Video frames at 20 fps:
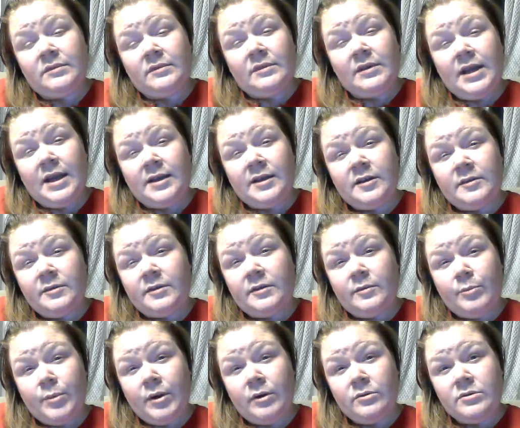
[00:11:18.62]
liked the
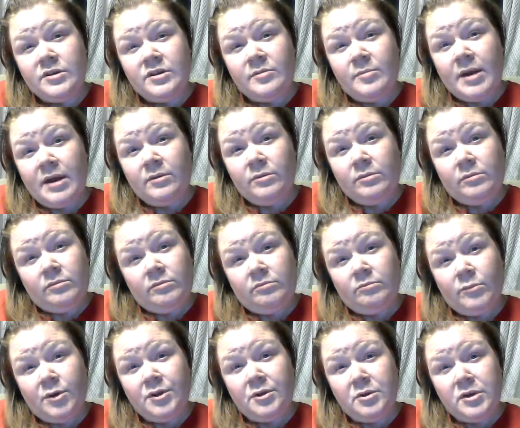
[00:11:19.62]
post about
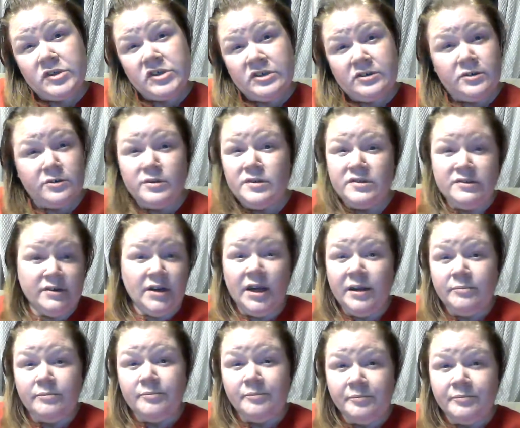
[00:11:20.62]
whether I should do this or
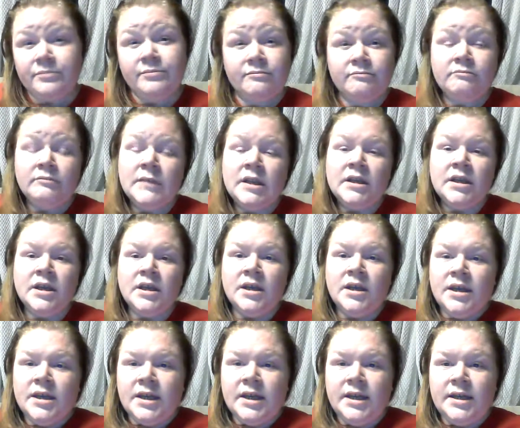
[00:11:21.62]
not.
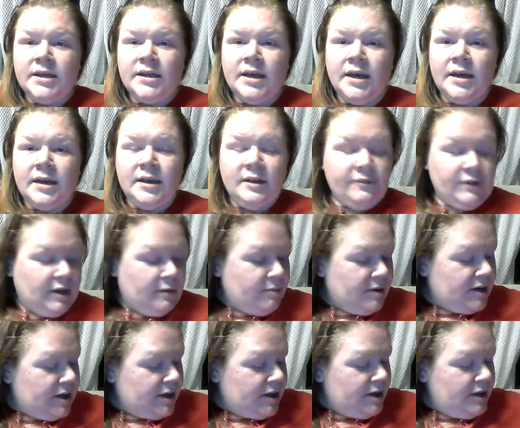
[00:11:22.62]
And if
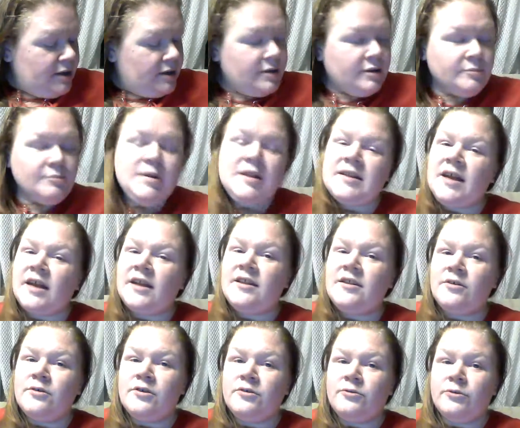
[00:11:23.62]
anybody besides
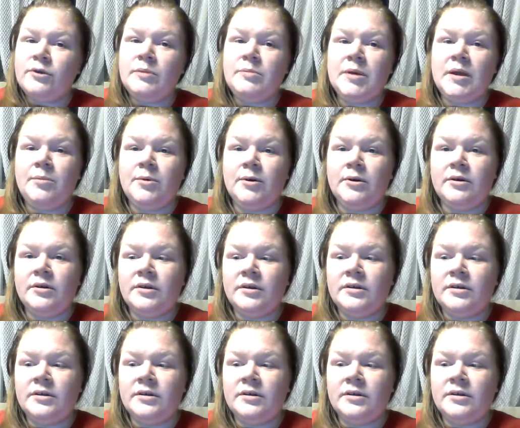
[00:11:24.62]
those 3 people